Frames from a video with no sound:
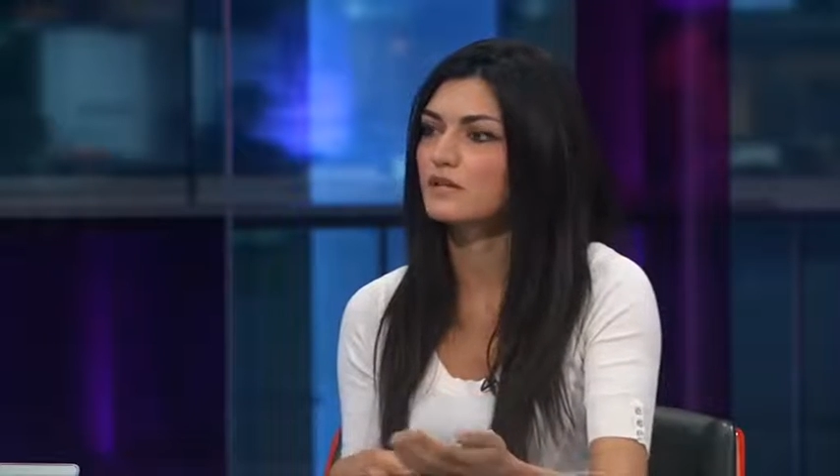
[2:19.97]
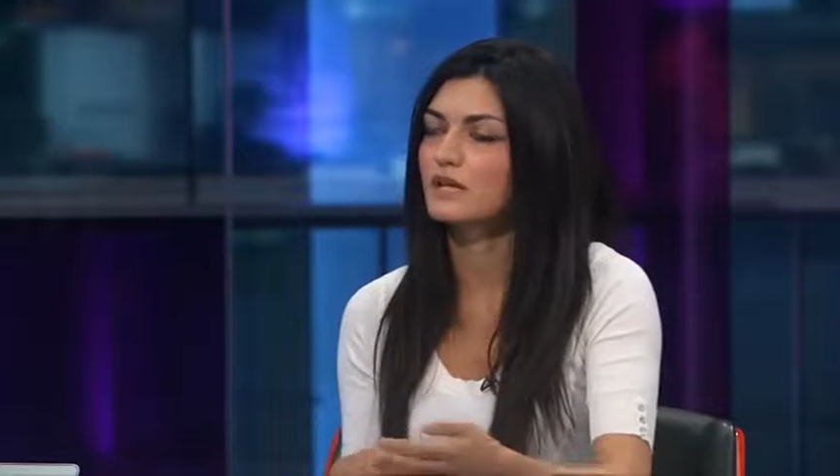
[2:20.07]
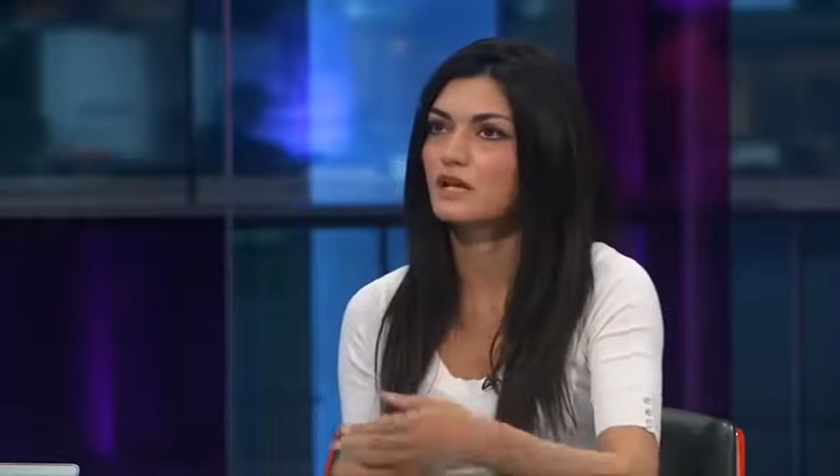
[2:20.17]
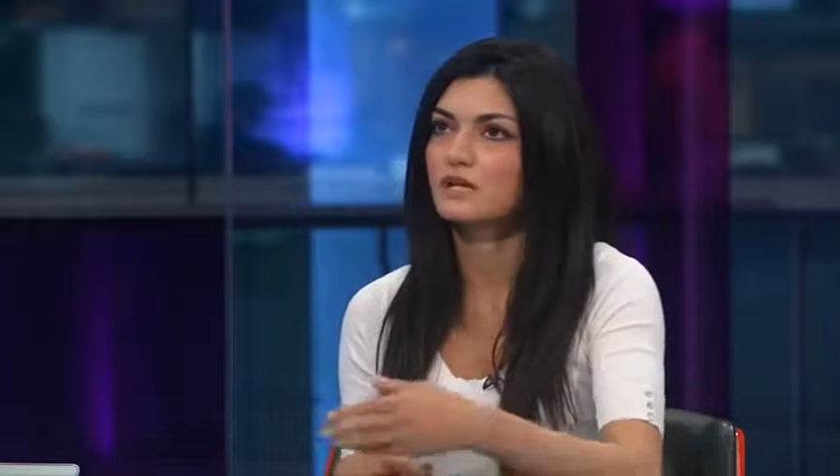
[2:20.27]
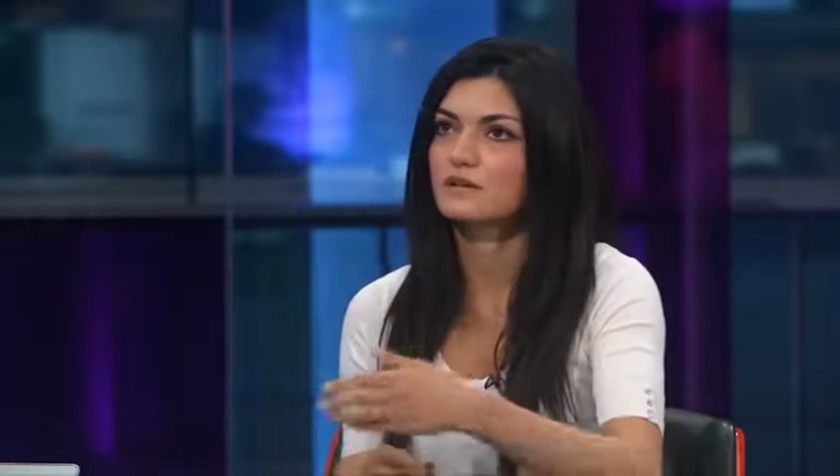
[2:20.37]

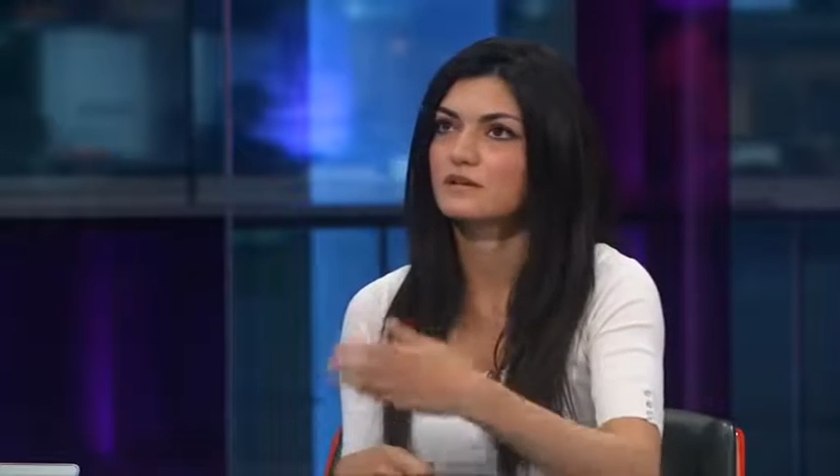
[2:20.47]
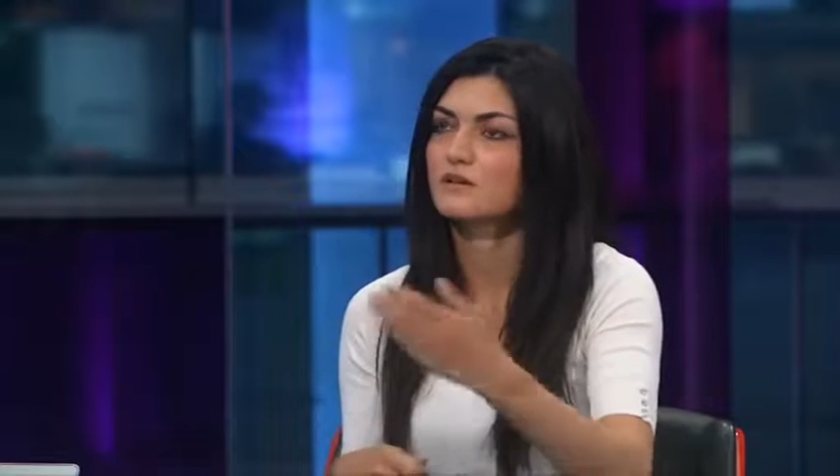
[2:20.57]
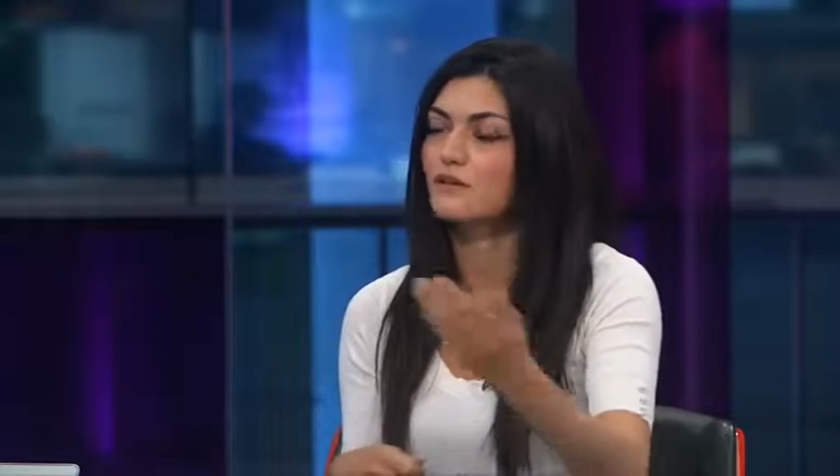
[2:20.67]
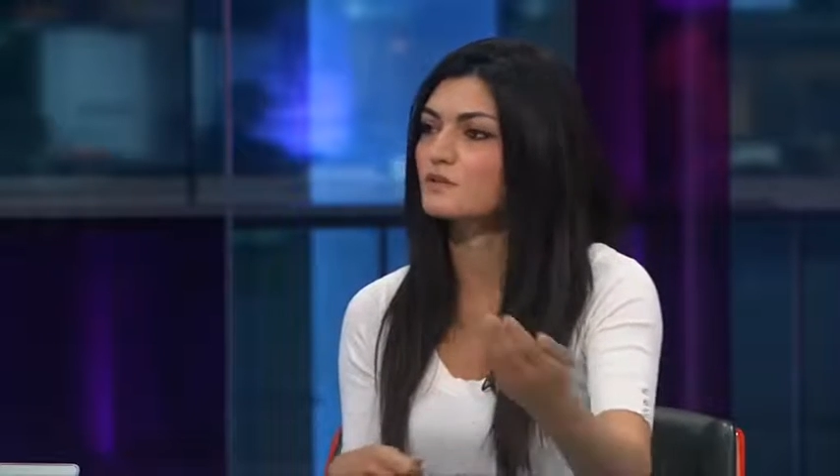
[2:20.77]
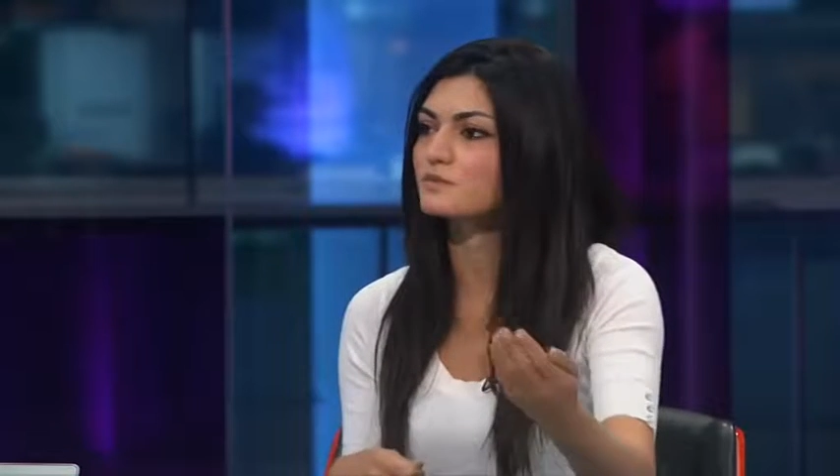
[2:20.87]
in
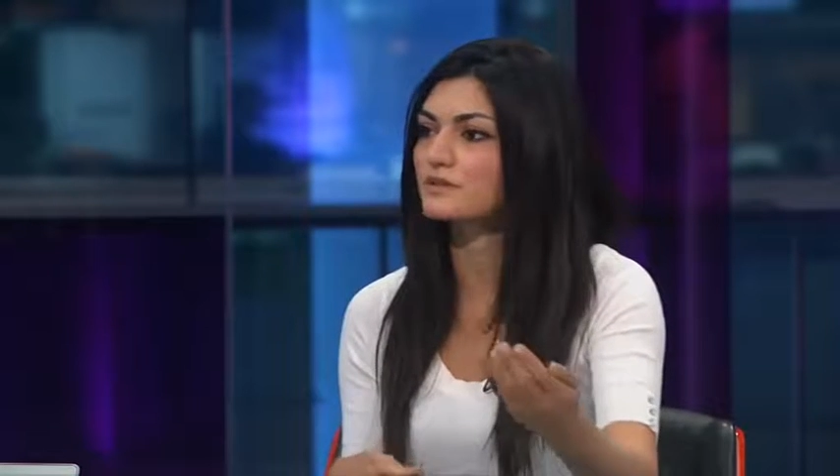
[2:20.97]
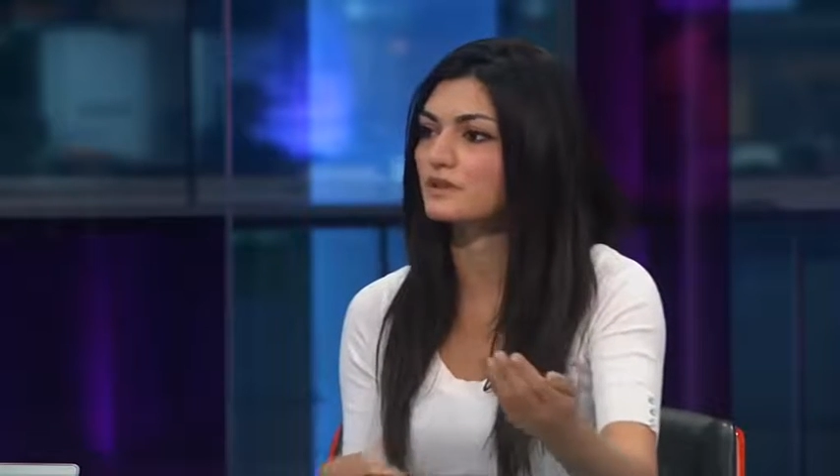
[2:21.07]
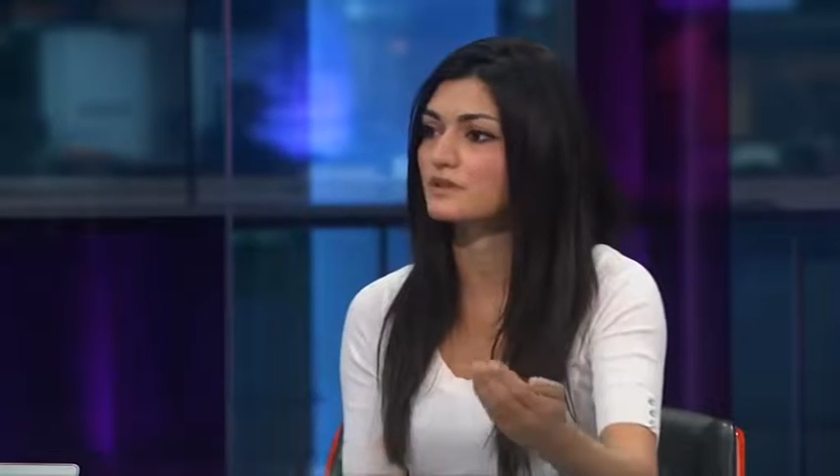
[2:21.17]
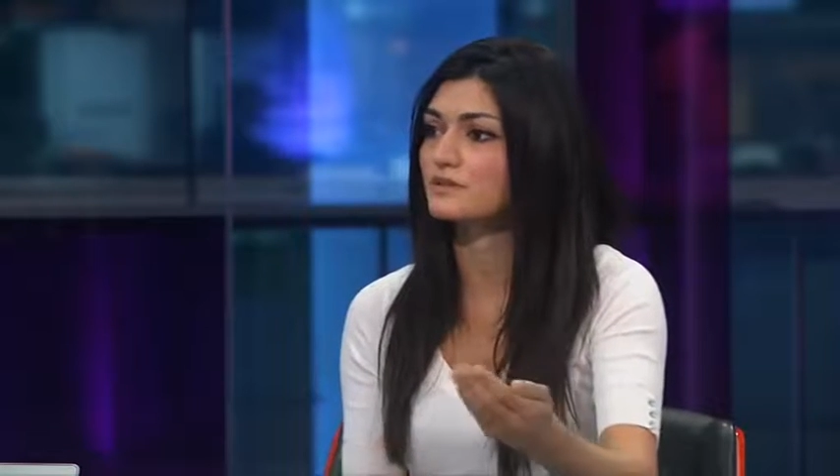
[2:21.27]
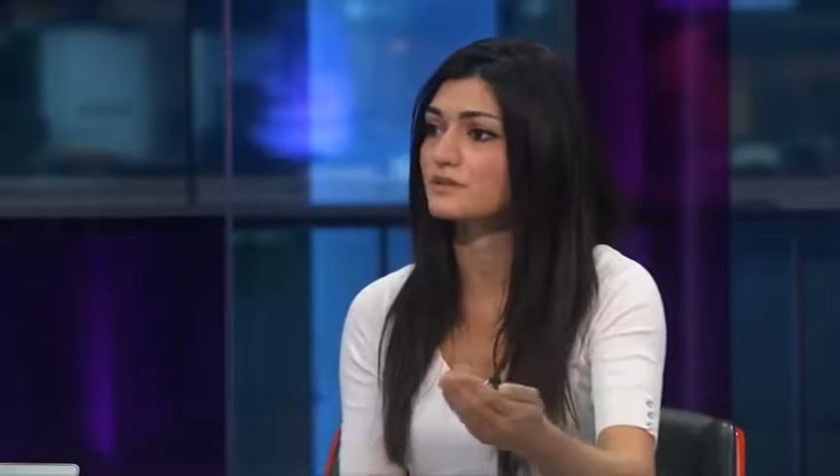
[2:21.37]
a hospital I
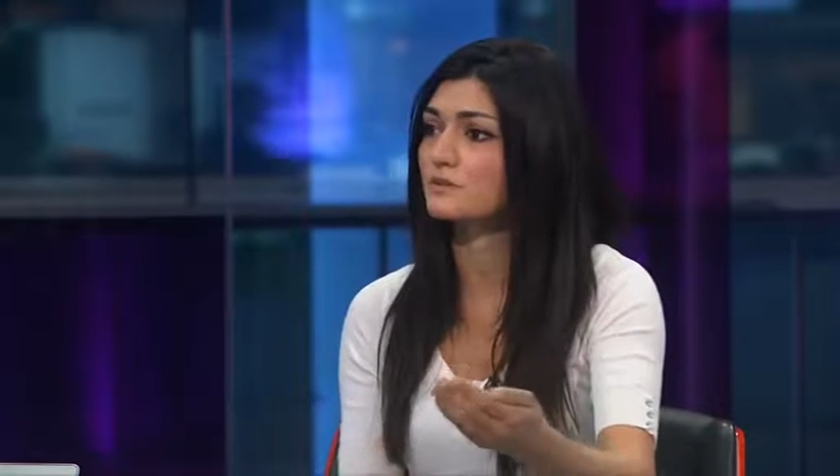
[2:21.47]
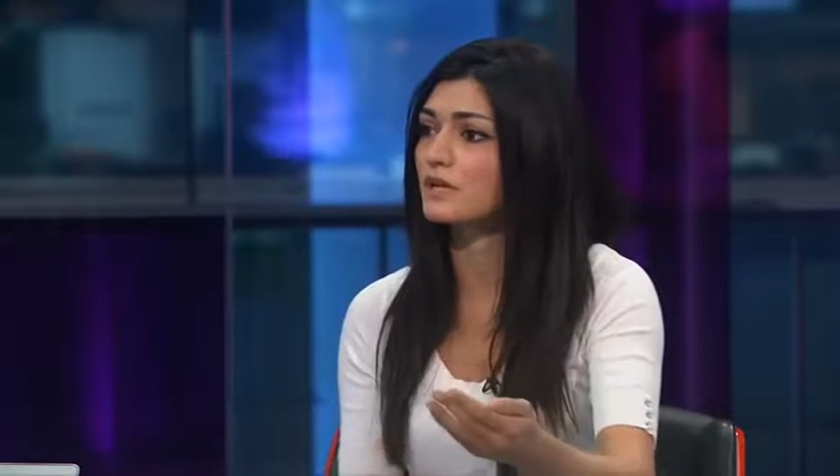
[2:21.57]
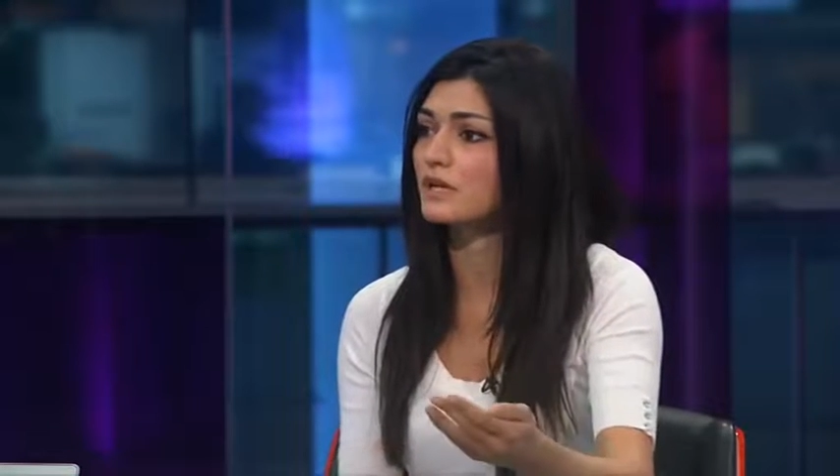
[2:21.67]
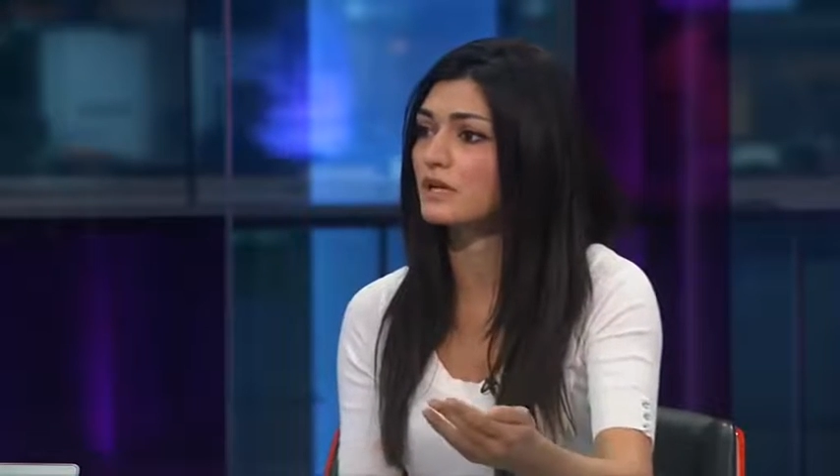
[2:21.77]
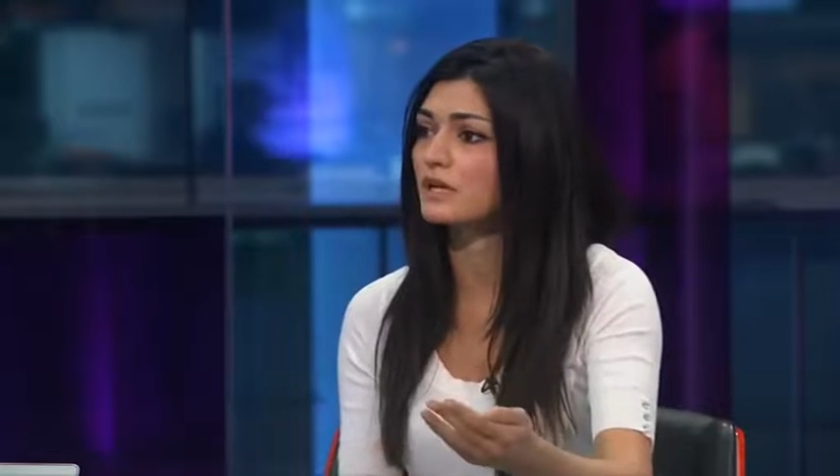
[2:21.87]
used to
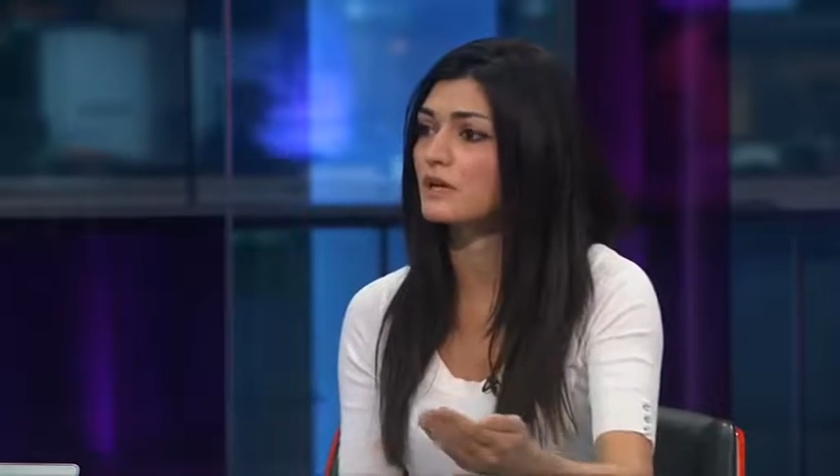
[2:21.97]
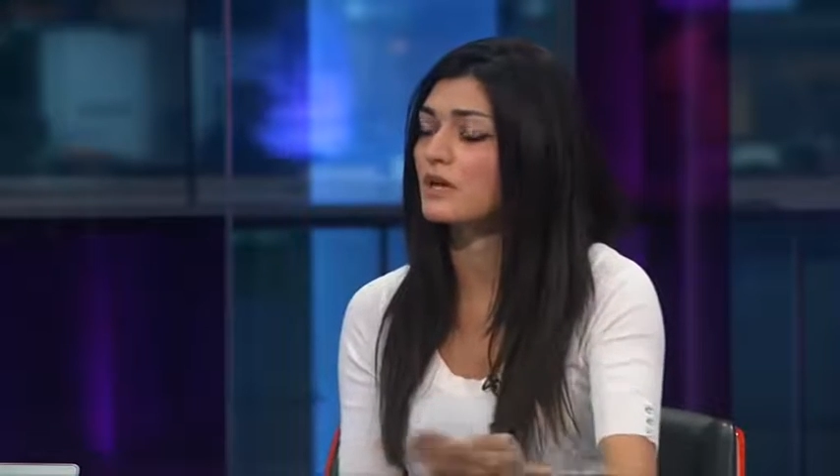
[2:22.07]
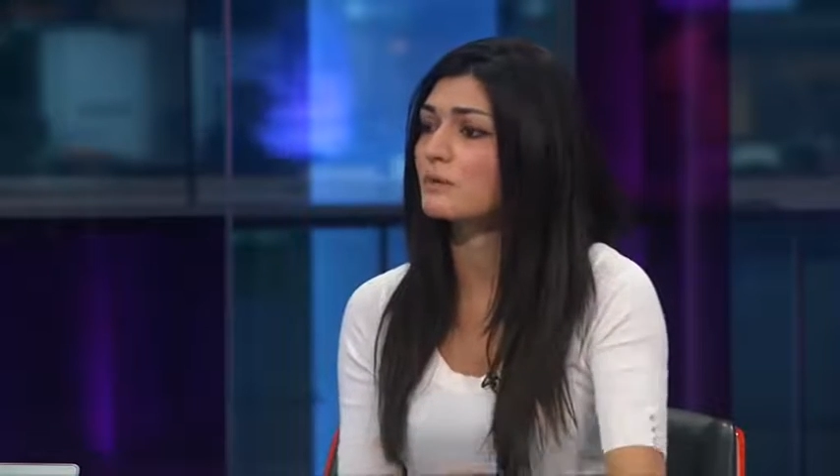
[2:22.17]
work in